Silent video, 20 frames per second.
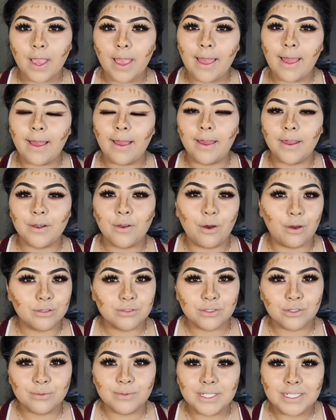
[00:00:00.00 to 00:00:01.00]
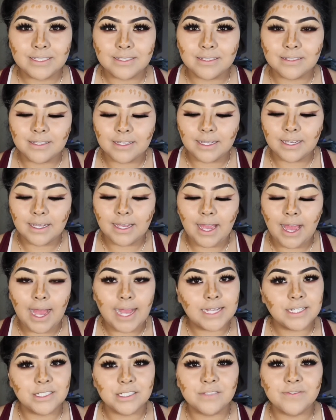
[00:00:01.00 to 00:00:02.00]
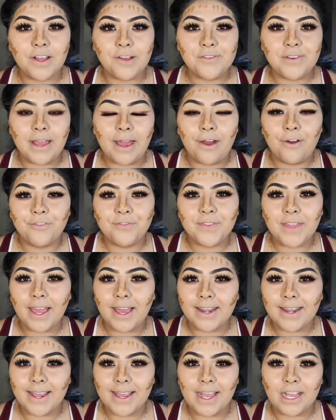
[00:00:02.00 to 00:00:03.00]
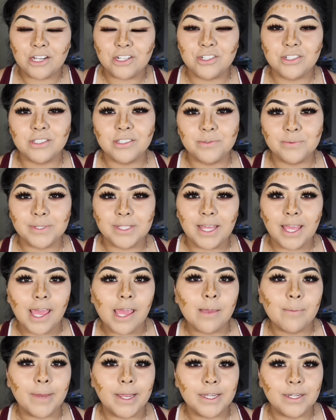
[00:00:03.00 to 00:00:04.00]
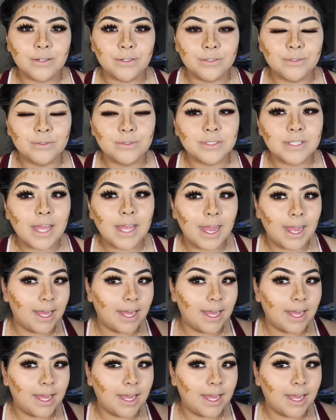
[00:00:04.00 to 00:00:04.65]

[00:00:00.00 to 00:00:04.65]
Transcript: And also recently I just found out that I actually really hate my nose.